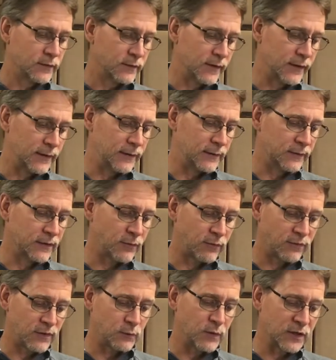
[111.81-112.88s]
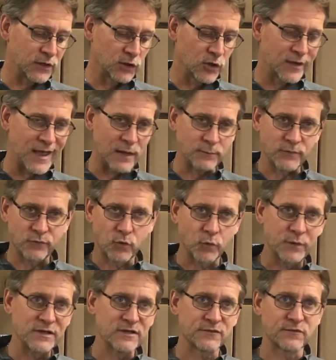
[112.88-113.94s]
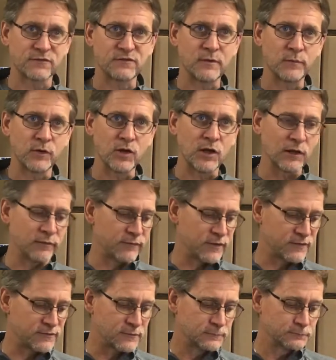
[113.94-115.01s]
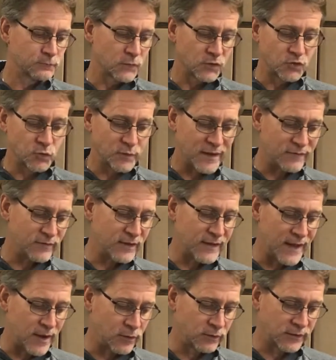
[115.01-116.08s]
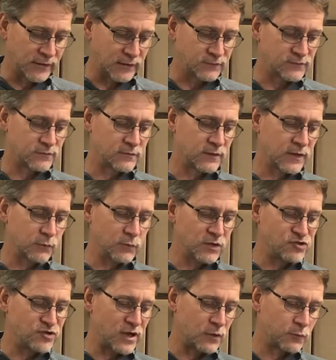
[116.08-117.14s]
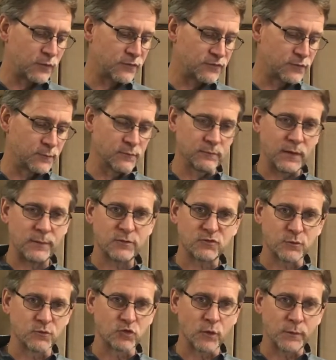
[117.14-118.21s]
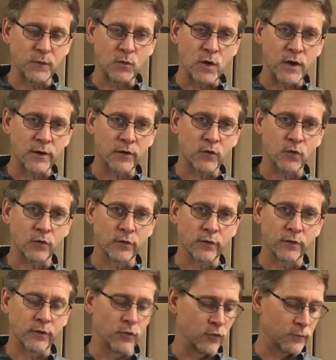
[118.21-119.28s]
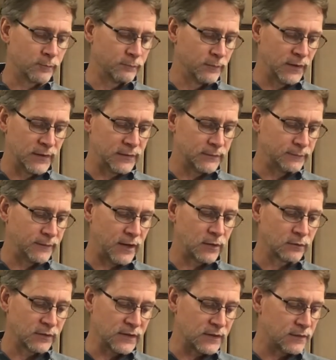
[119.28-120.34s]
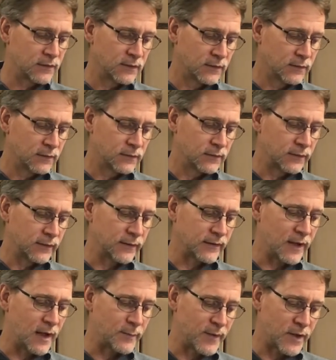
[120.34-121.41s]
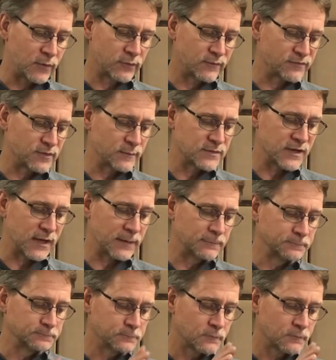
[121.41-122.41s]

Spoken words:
Another thing we can look at before we disassemble all of this: do we have any air leaks? Can we check with maybe some soapy water or air leak compound of some type?